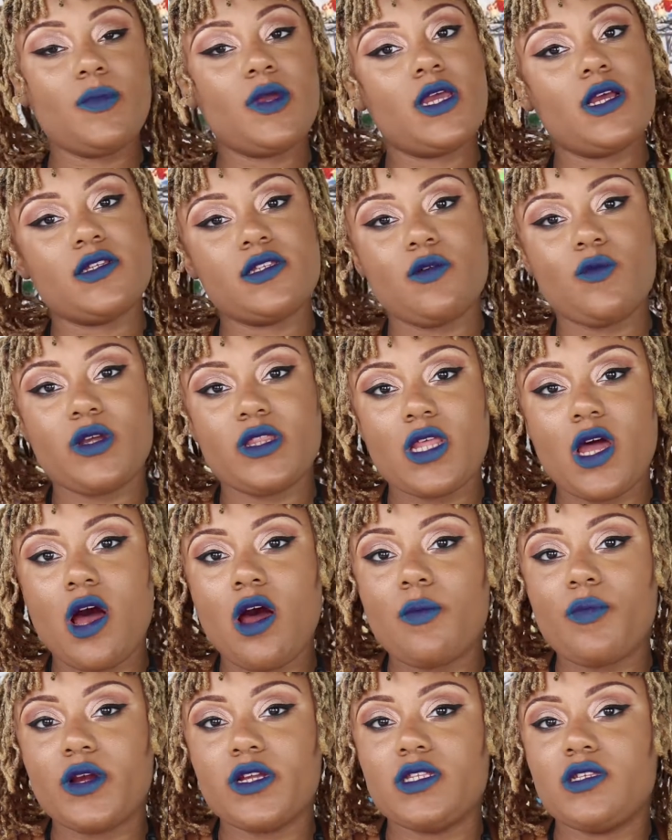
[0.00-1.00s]
because I want the
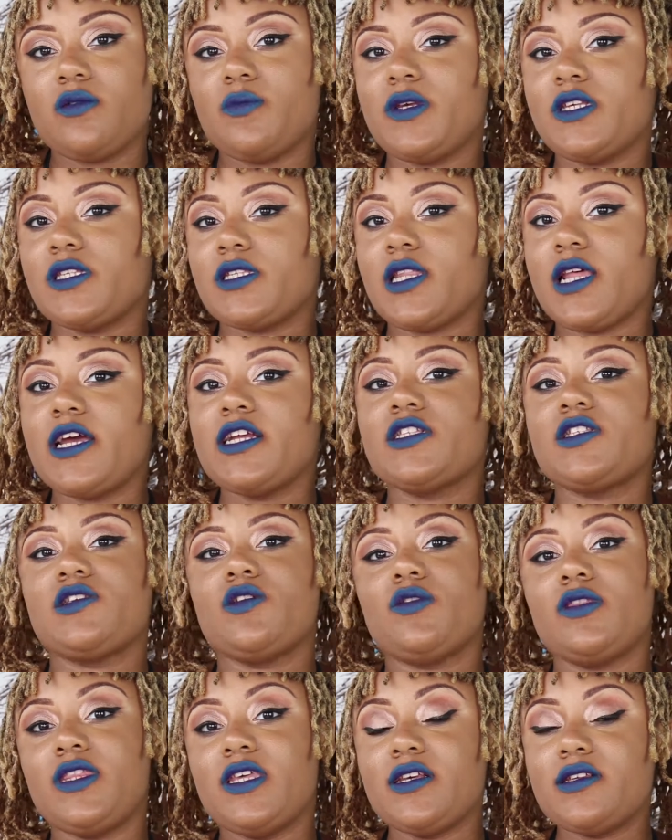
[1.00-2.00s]
ombre to be slight.
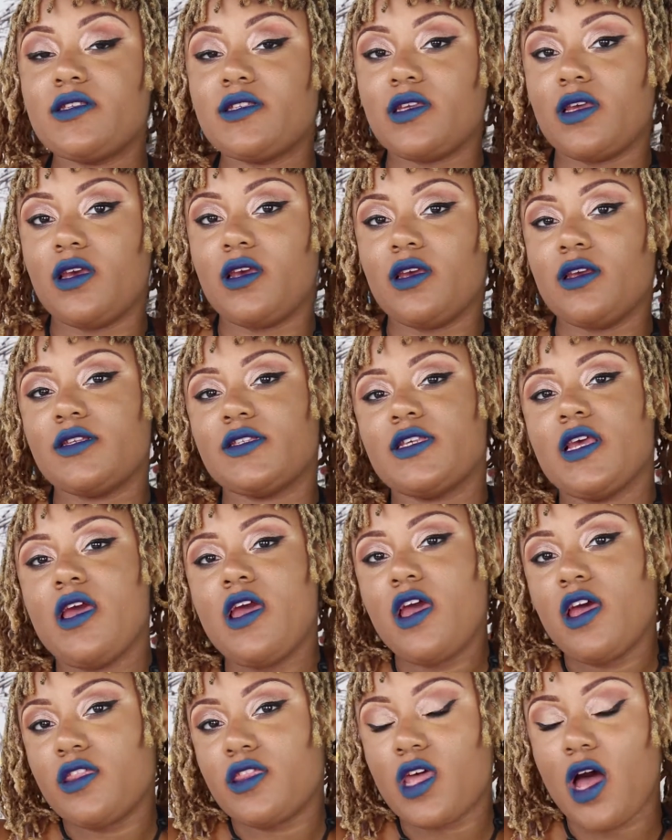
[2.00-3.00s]
So this is
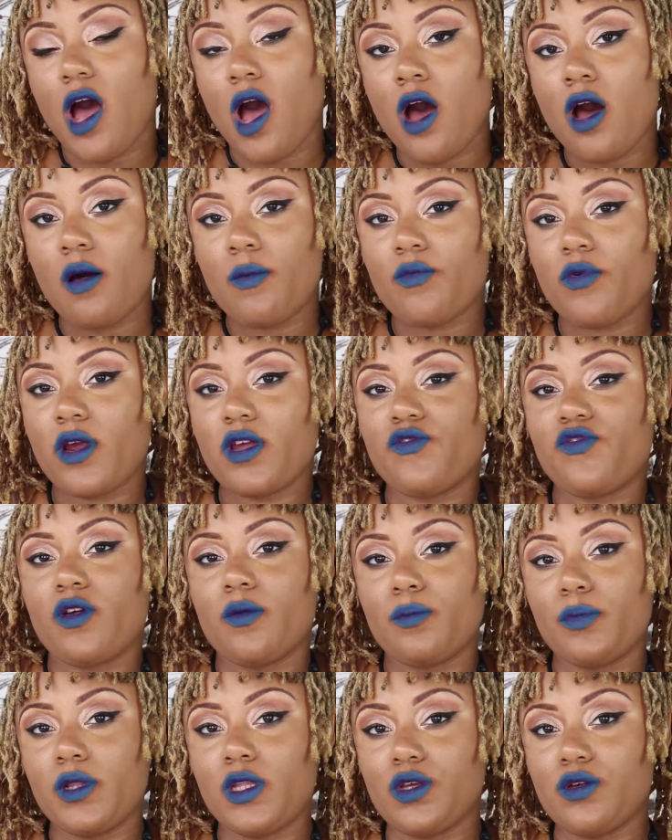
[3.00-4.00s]
the ombre
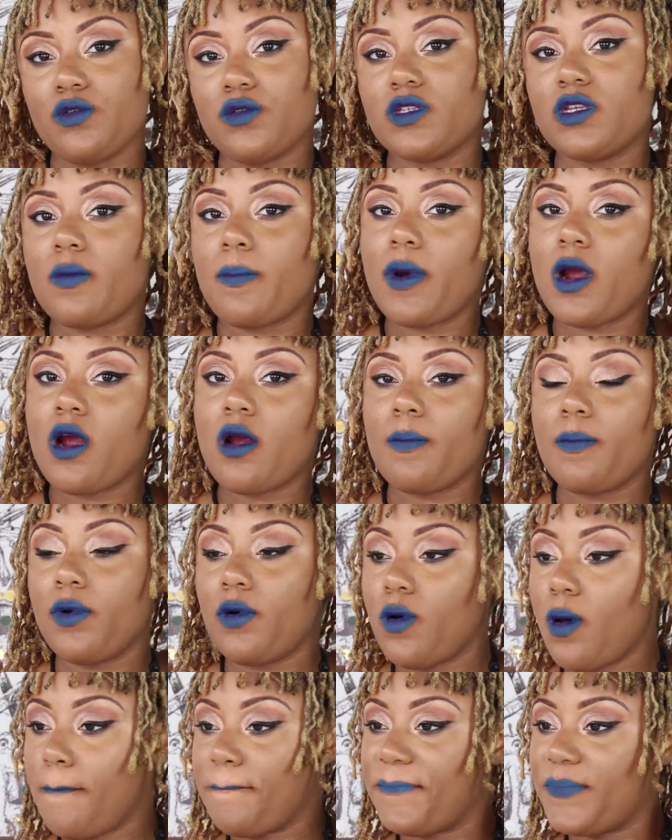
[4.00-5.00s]
from blue to
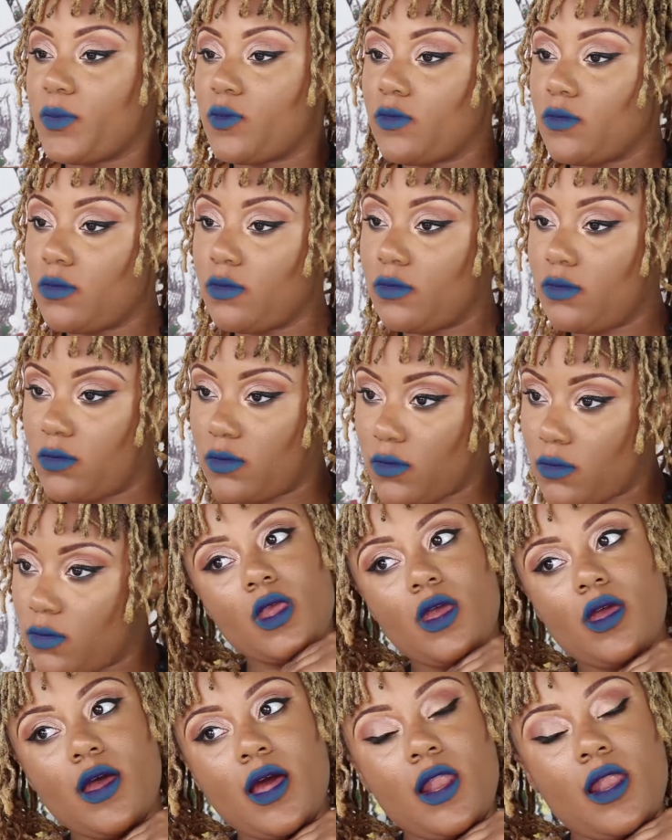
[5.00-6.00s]
purple.
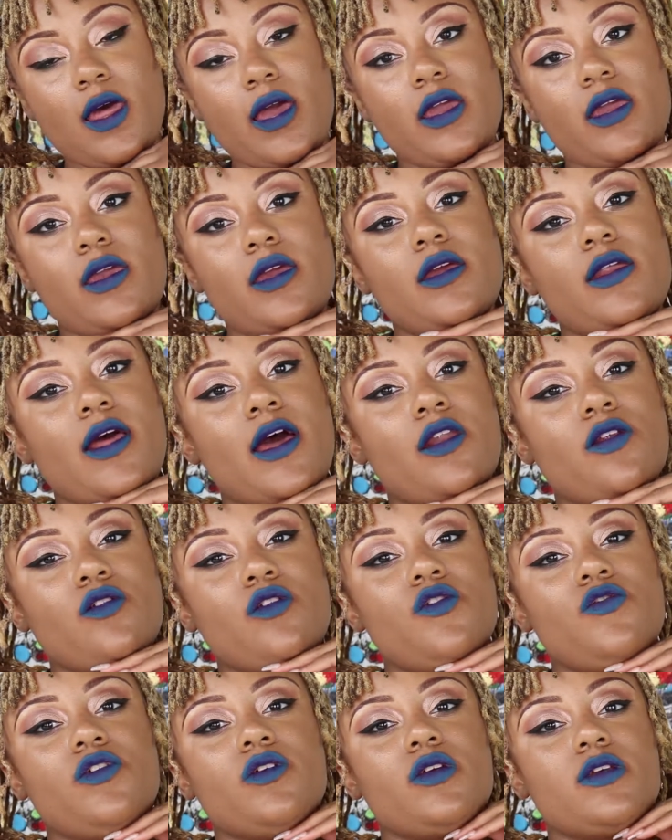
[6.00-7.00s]
I like it. I don't
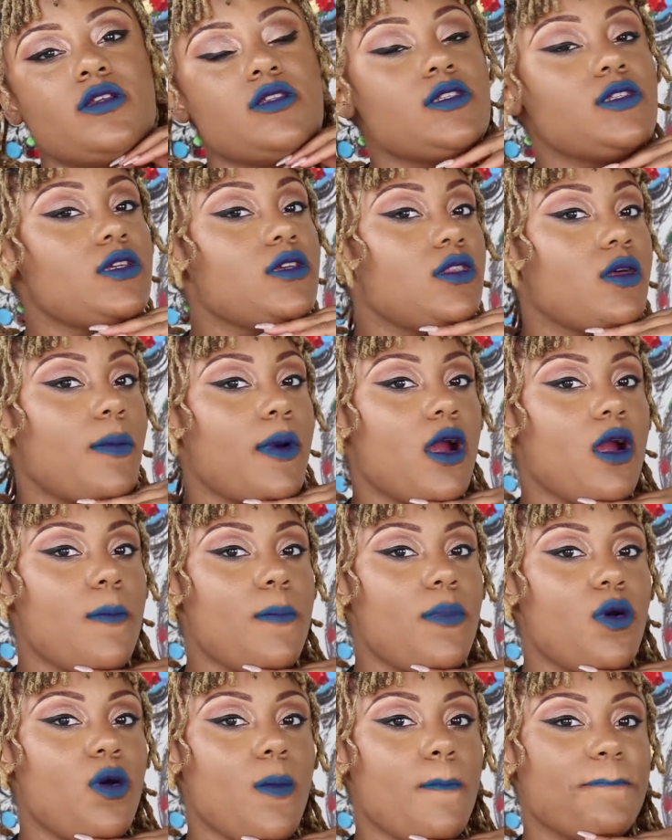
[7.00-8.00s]
know if you can see the
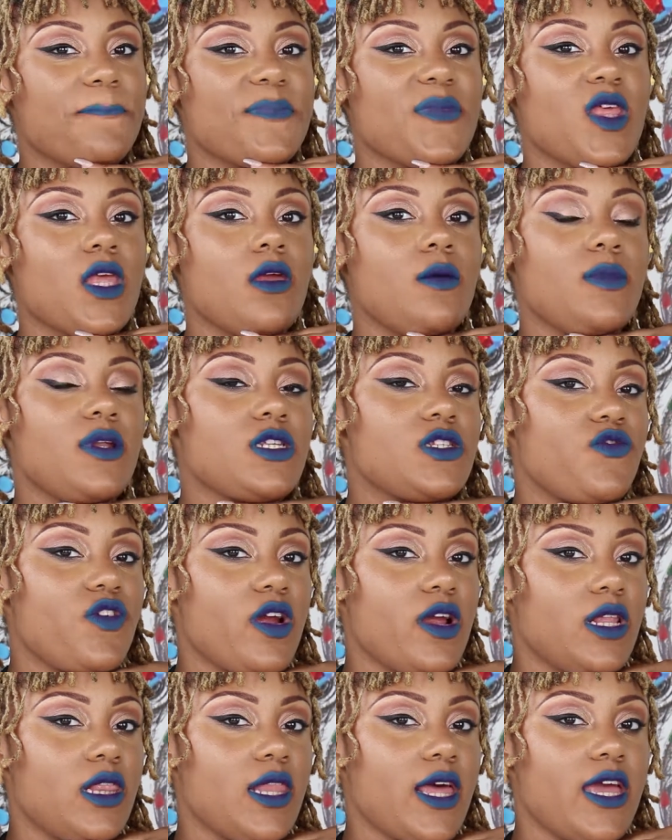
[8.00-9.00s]
purple. It's
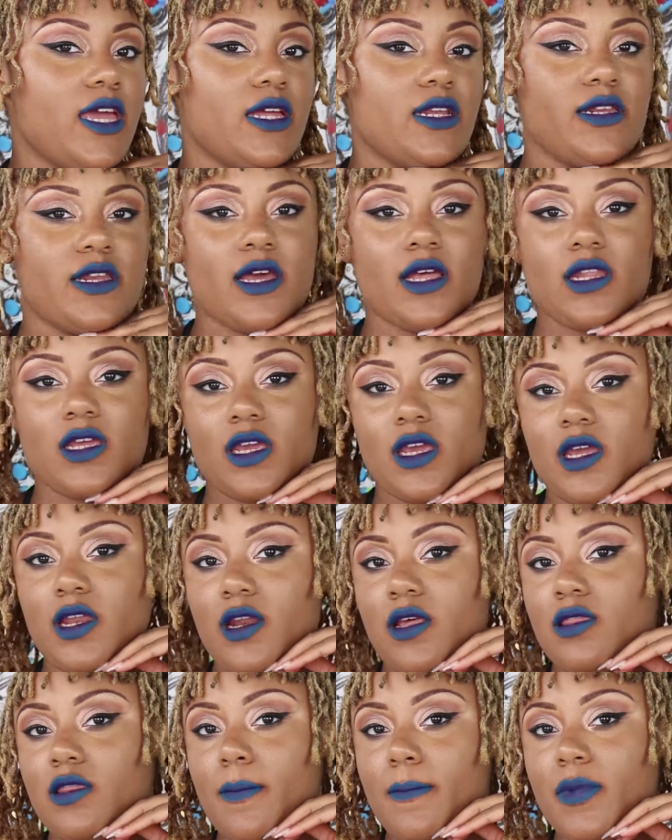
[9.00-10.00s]
very light and delicate
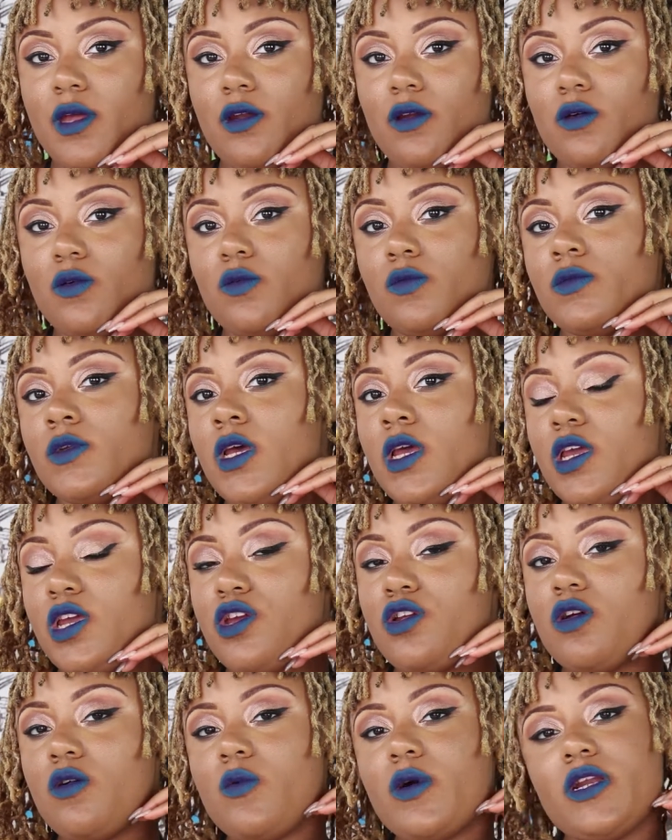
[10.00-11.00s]
in the middle.
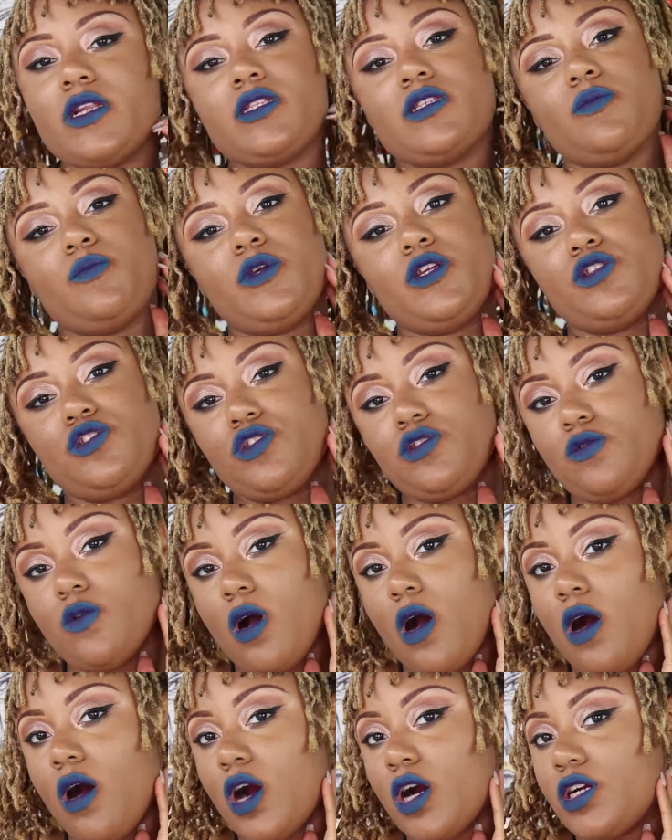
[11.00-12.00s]
You don't want it to be too
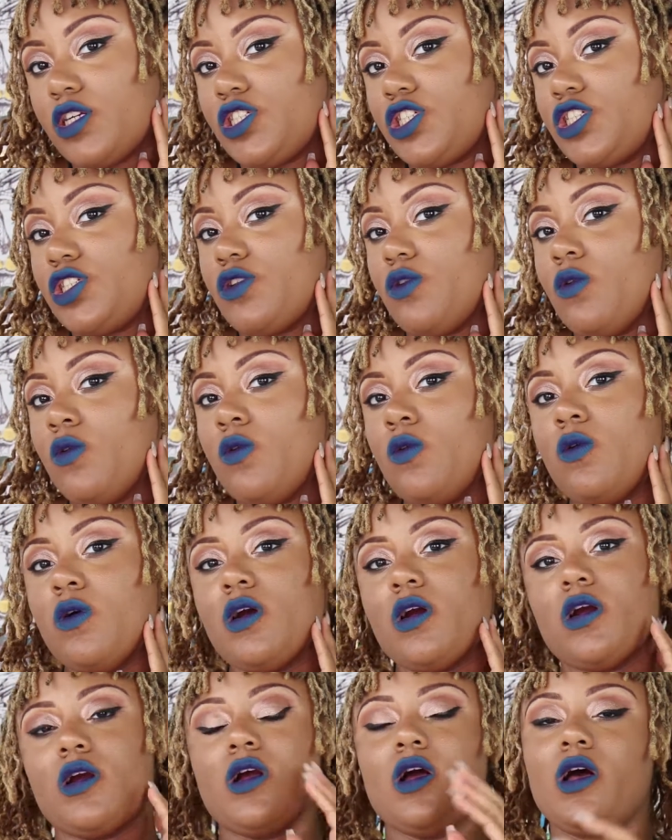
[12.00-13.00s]
harsh
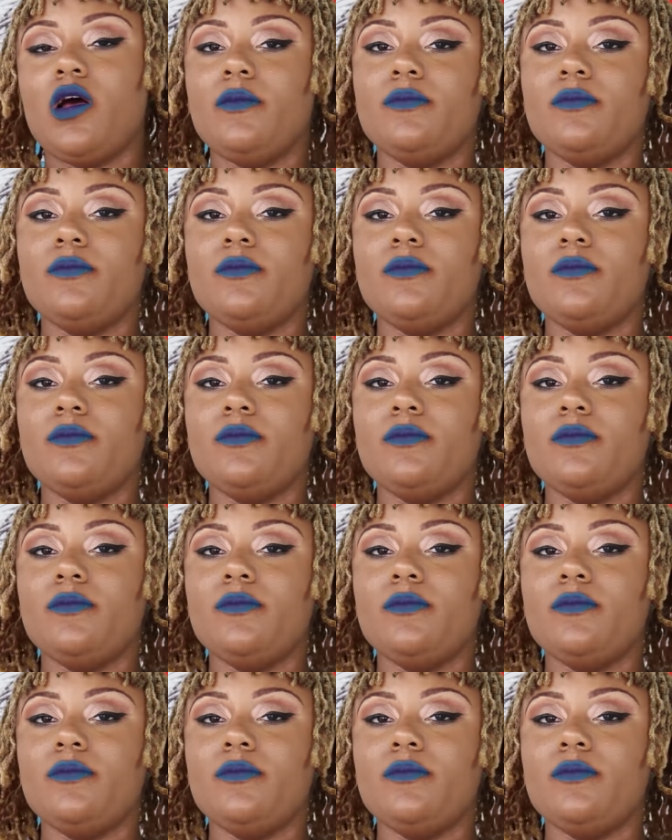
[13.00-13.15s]
or